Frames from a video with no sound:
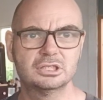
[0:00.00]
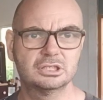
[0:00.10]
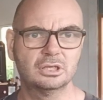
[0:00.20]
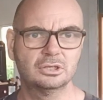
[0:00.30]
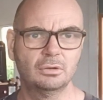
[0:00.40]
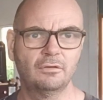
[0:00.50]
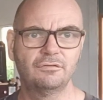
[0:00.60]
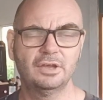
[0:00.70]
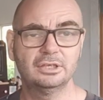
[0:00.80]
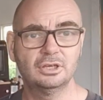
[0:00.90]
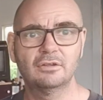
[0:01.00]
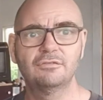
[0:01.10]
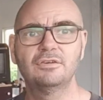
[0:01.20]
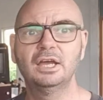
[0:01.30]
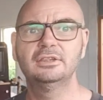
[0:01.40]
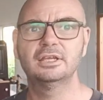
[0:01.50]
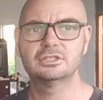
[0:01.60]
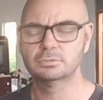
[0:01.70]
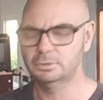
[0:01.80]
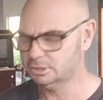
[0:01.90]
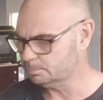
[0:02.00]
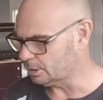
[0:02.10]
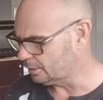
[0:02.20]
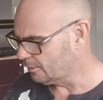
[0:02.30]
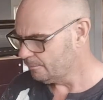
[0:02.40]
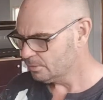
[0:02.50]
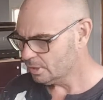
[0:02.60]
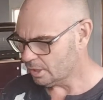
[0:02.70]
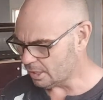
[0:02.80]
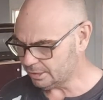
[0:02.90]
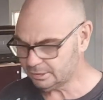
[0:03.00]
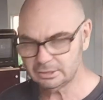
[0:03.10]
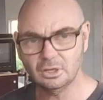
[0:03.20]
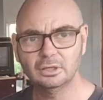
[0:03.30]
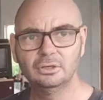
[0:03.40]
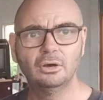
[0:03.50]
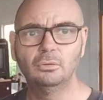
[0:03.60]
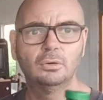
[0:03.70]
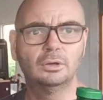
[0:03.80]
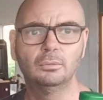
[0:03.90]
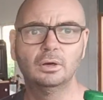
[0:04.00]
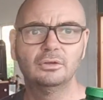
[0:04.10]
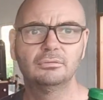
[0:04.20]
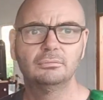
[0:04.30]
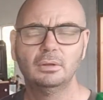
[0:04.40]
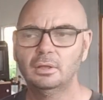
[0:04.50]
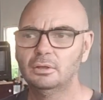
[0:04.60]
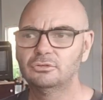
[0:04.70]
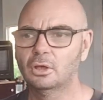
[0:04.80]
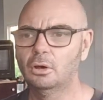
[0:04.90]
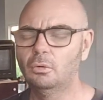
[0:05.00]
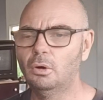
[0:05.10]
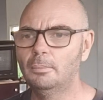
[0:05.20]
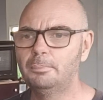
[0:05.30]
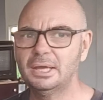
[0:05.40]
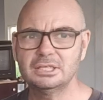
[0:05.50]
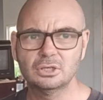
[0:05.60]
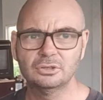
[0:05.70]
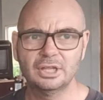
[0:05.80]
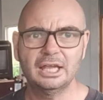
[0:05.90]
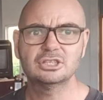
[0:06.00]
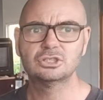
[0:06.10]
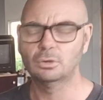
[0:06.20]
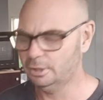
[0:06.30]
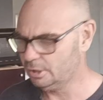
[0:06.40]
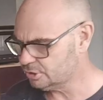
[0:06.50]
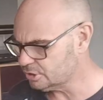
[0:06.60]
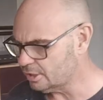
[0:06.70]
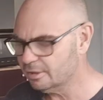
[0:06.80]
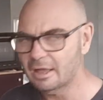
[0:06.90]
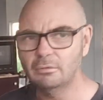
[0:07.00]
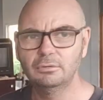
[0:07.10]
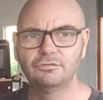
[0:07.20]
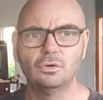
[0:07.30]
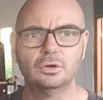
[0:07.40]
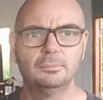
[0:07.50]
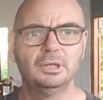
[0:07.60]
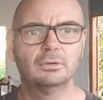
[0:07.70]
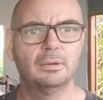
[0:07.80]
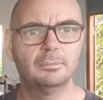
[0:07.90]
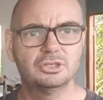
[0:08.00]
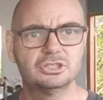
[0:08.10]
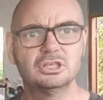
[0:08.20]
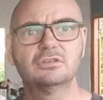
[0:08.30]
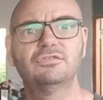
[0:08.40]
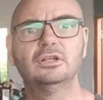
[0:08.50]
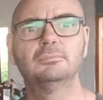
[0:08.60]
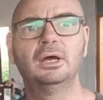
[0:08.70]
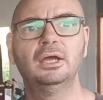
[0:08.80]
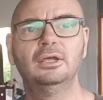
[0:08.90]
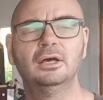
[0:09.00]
has got no effect. You've got to find that sweet spot. I did not know what it was. So based on that story, I started out with 400 milligrams because it just filled my